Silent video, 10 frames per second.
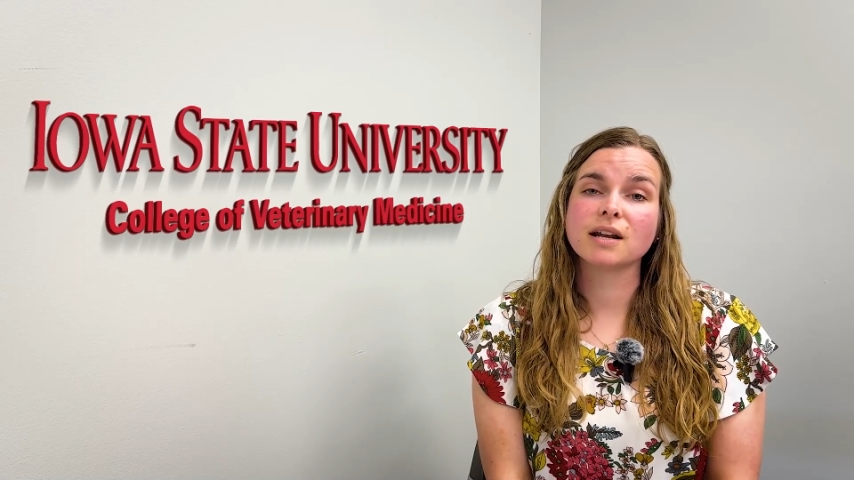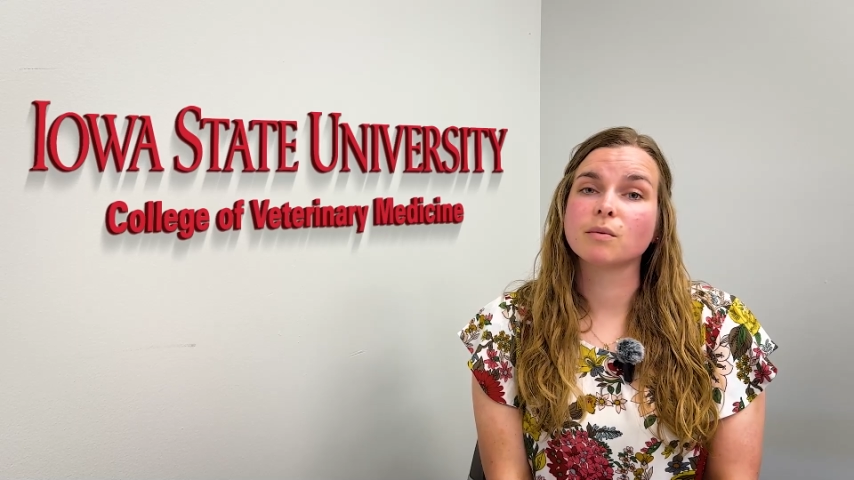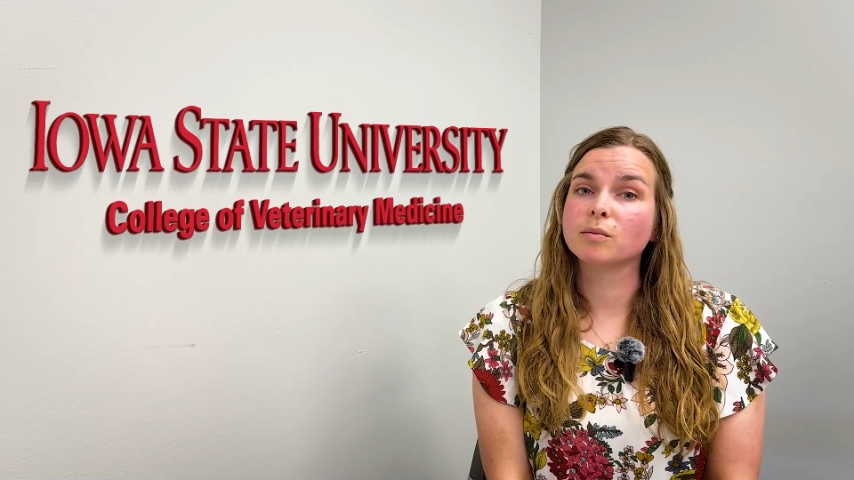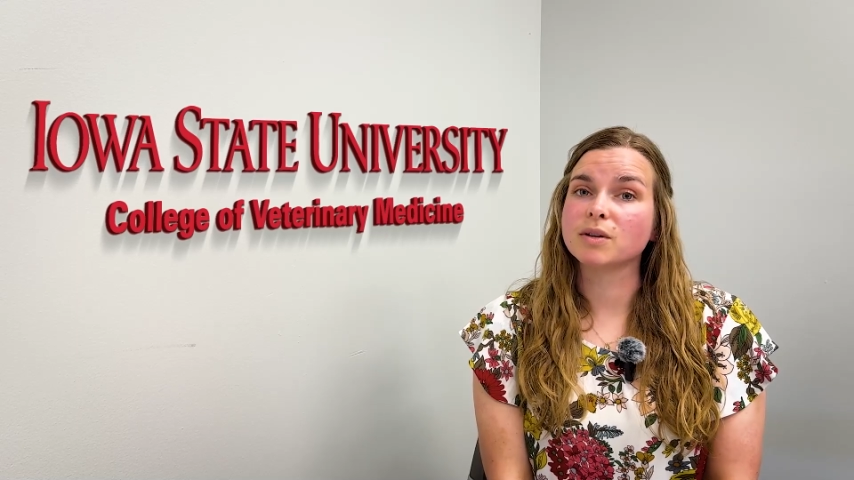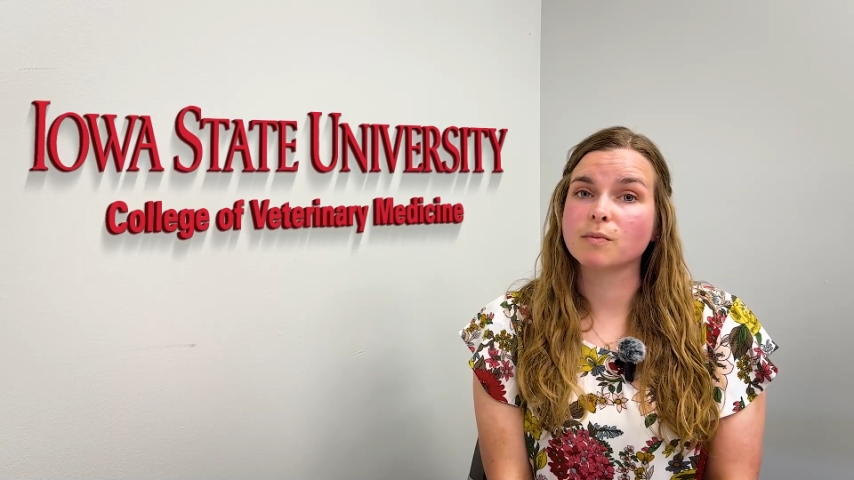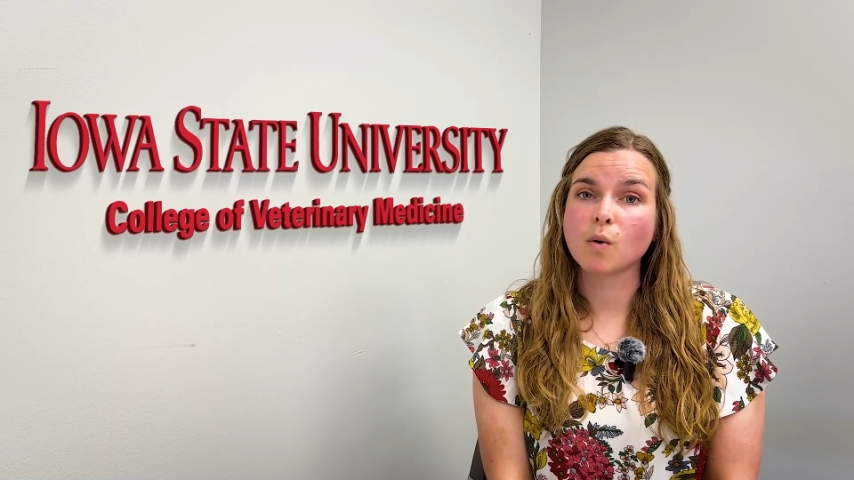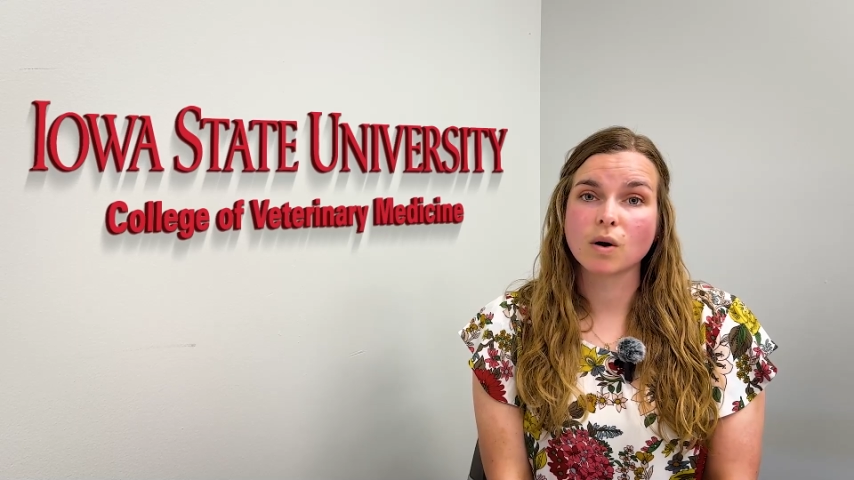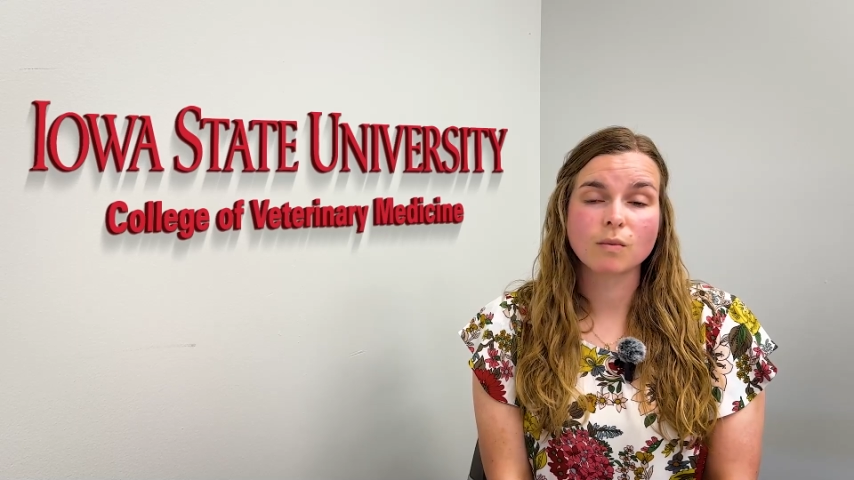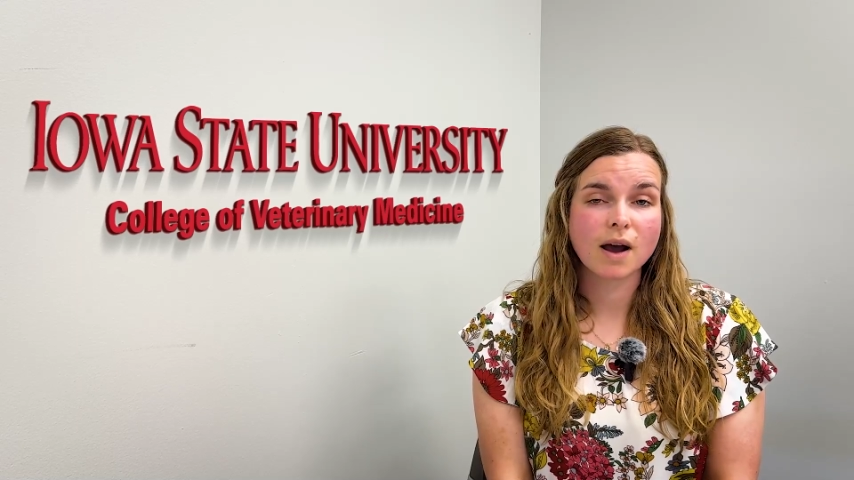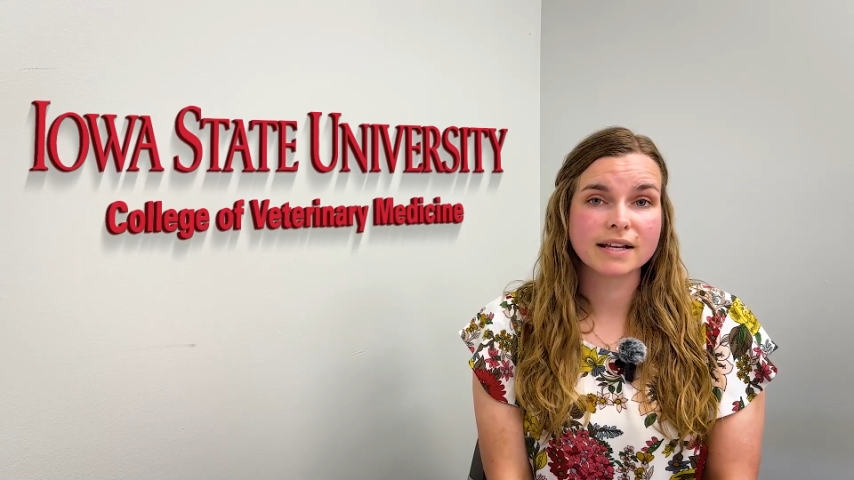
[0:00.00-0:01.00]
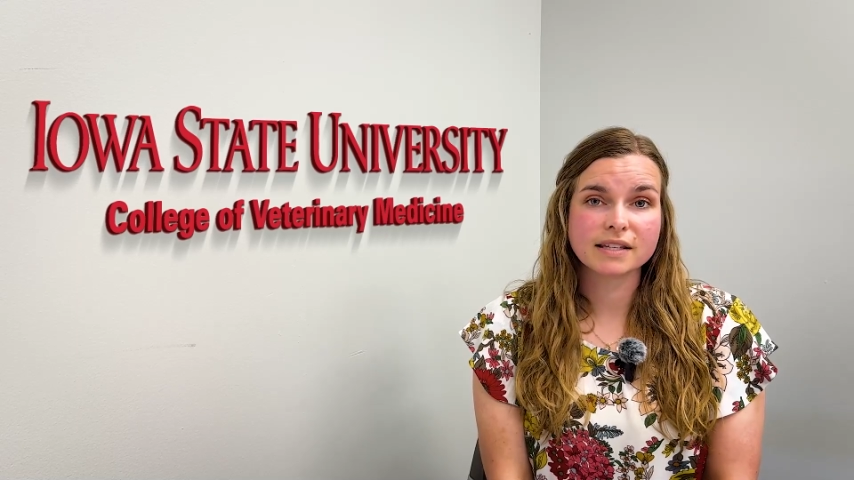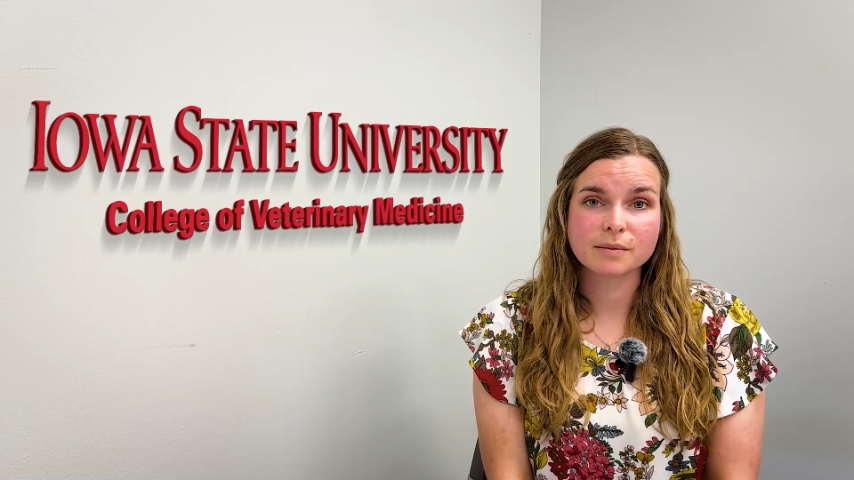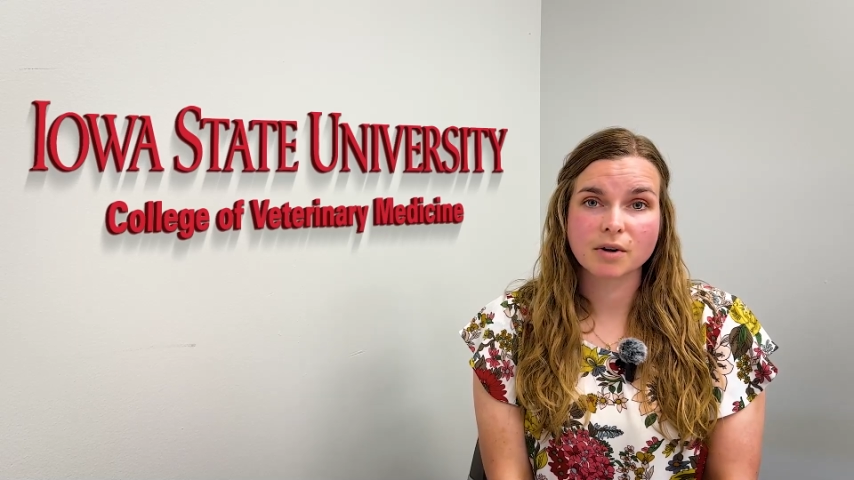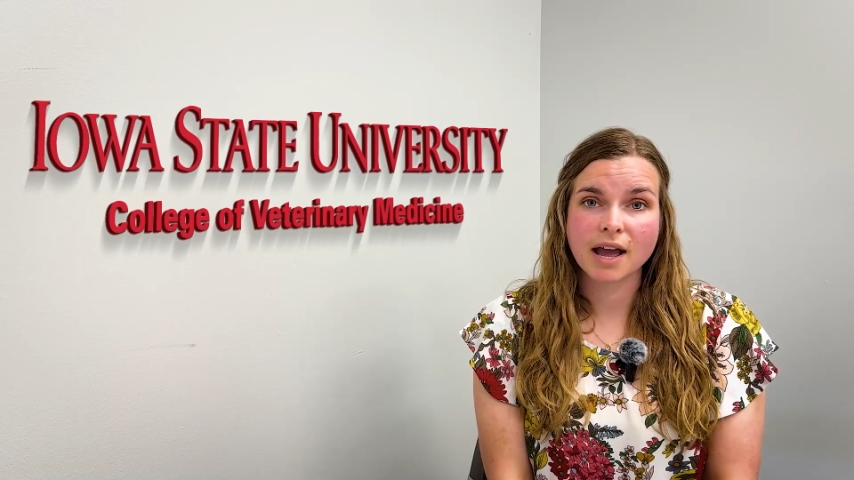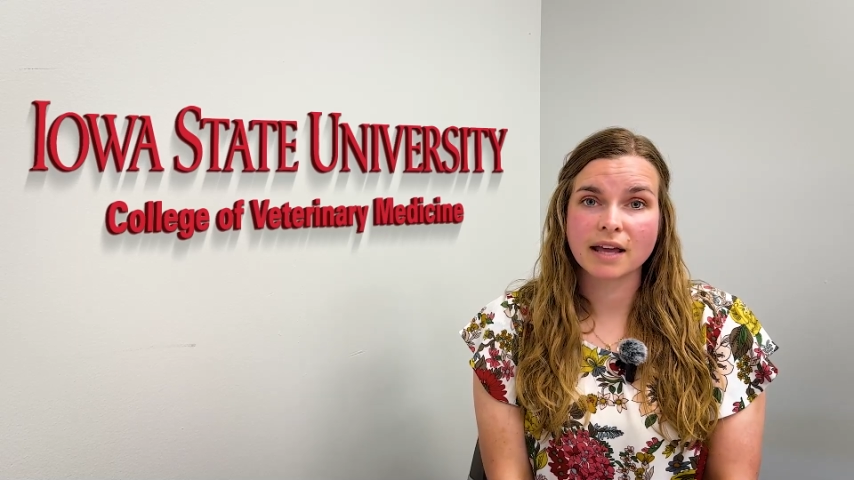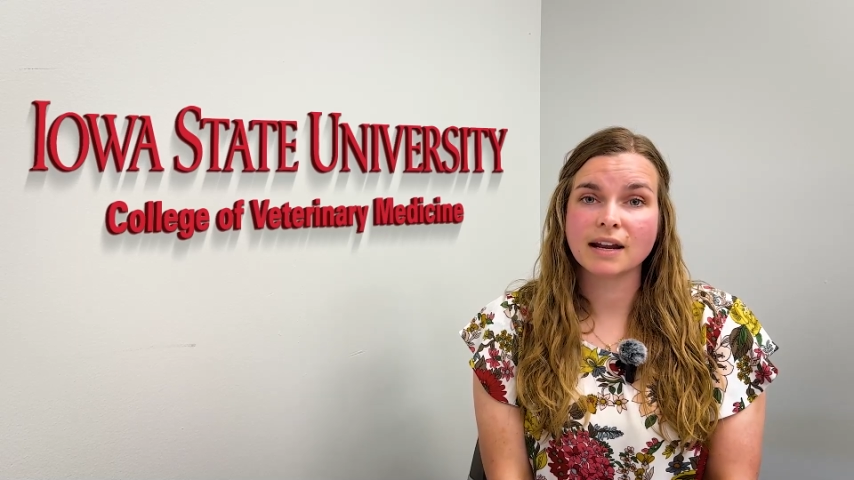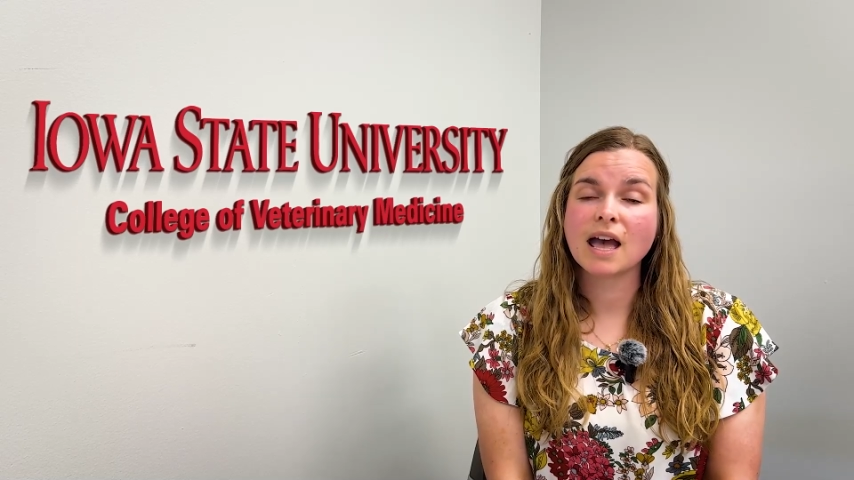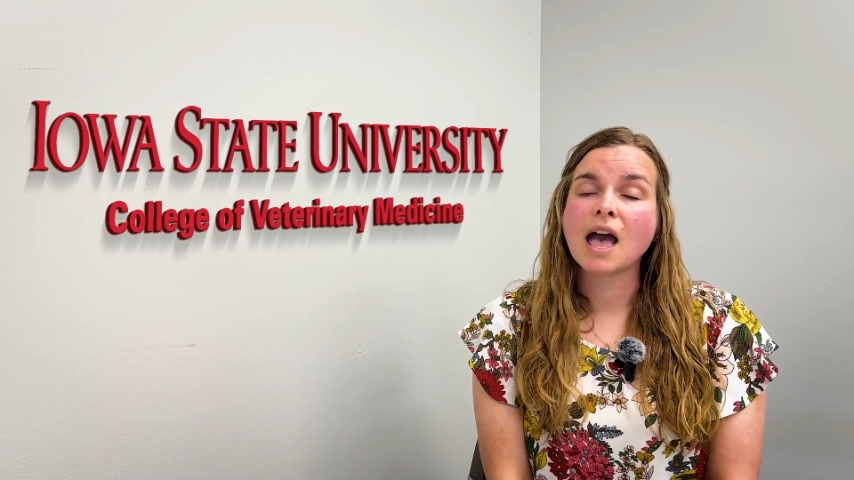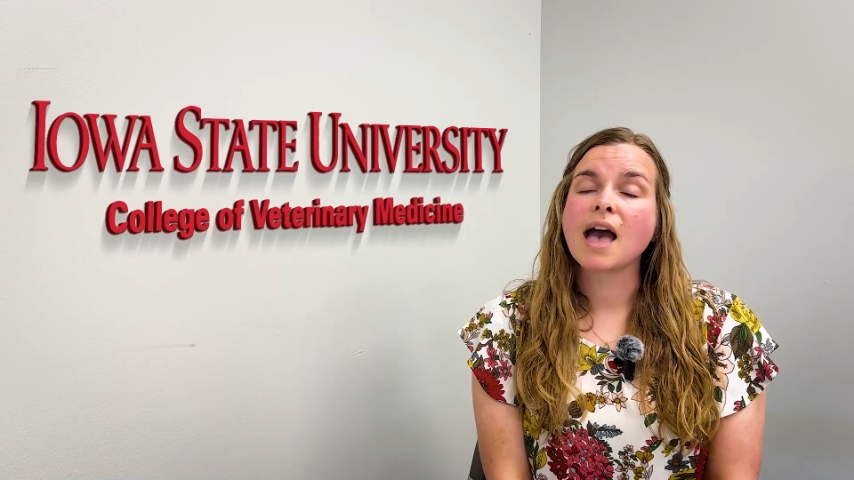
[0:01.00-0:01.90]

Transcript: It will be more widespread.